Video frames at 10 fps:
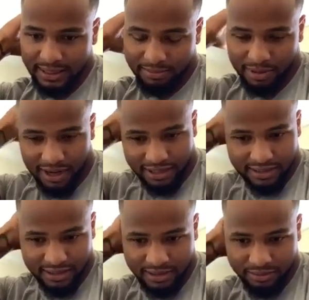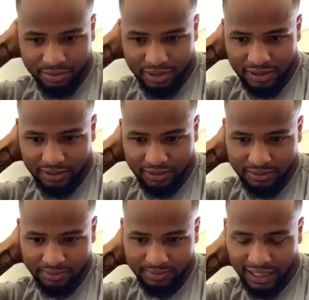probably shouldn't, but
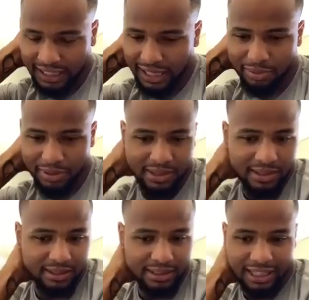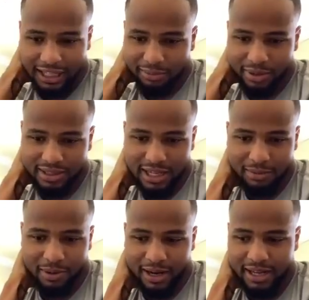I like pizza. I like pizza.
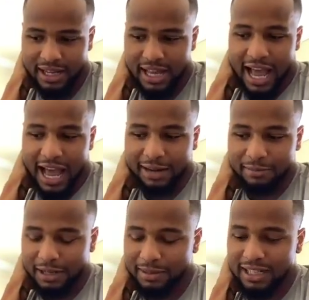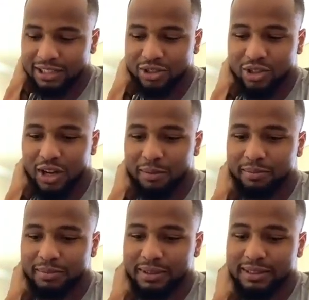I'll probably eat. I'm not sure.
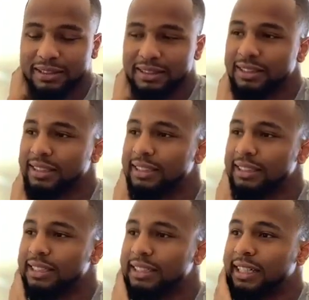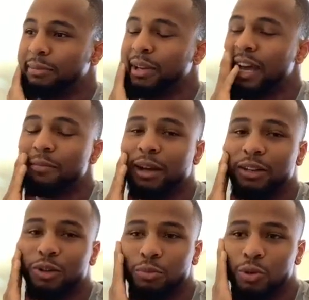I'll be having my
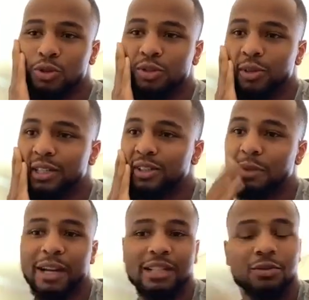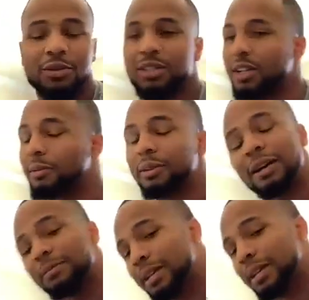little mood swing, so I might switch it up.
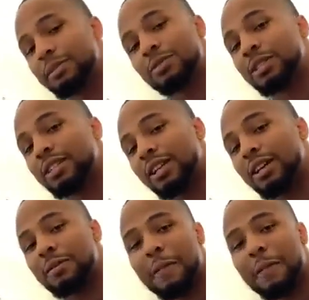I'll be switching it up.